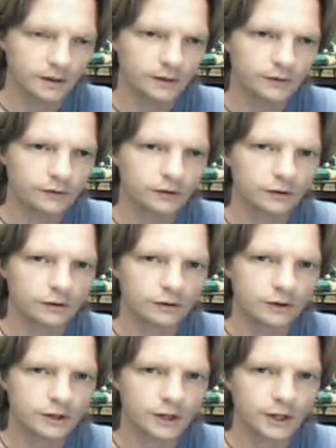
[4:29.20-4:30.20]
is
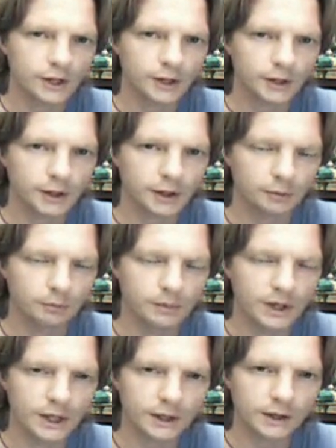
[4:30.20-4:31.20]
to try
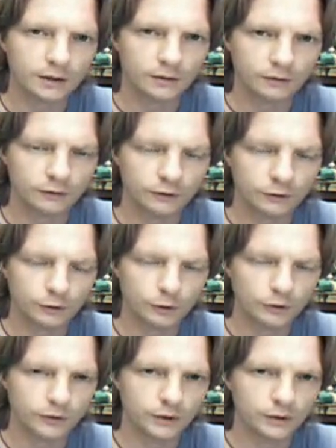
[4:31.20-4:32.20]
combining
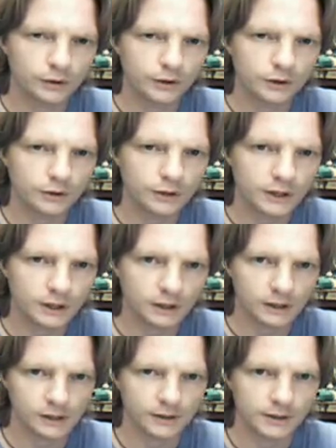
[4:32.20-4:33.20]
two of your
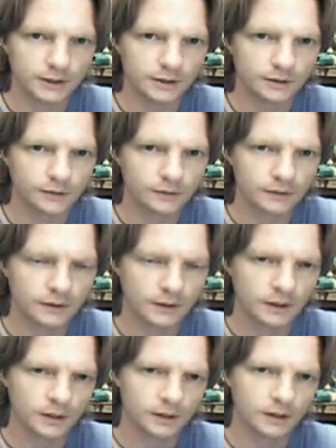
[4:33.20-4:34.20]
unique ideas
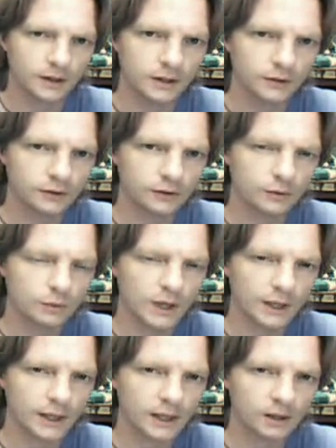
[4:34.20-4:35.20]
into
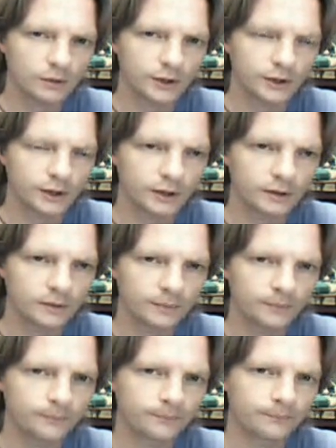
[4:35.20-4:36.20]
one artwork.
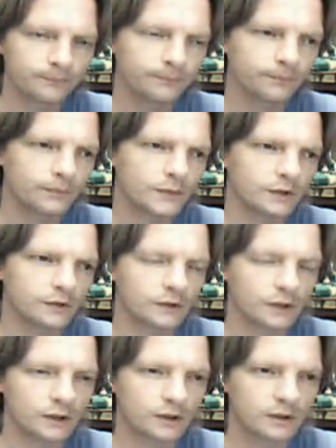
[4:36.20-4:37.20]

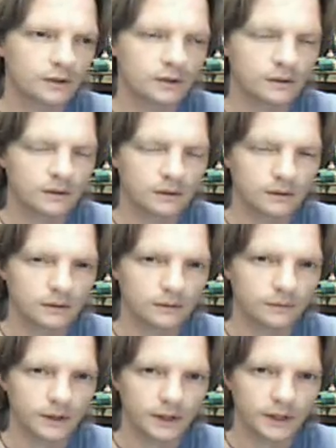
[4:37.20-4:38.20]
So
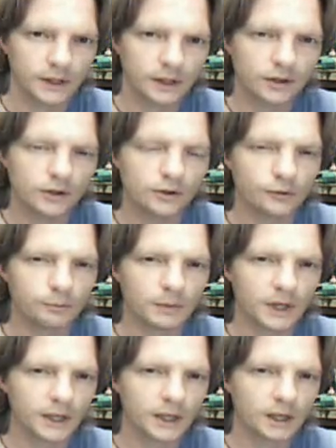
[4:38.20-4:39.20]
if I again use
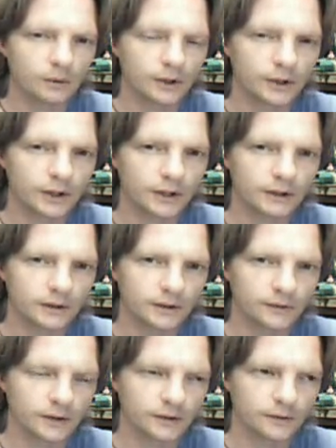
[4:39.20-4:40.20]
my artwork
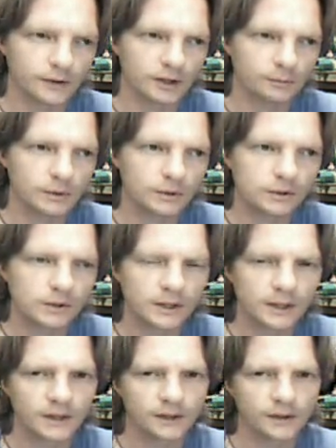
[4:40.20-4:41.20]
as an example,
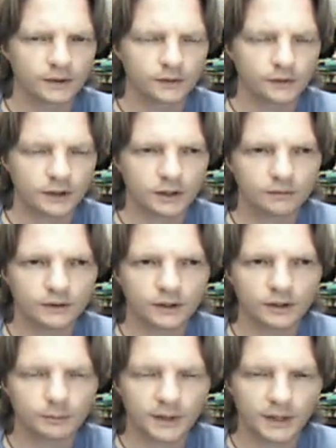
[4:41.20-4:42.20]
say I've
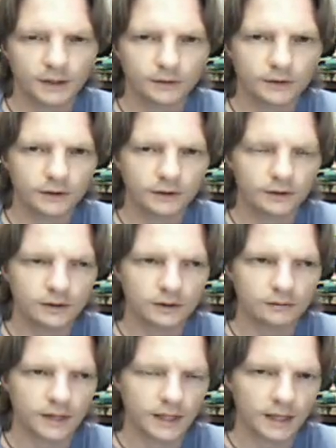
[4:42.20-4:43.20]
got a painting
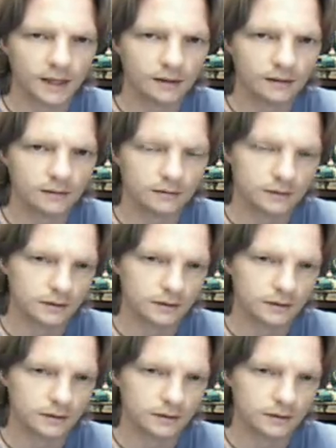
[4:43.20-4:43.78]
of a cat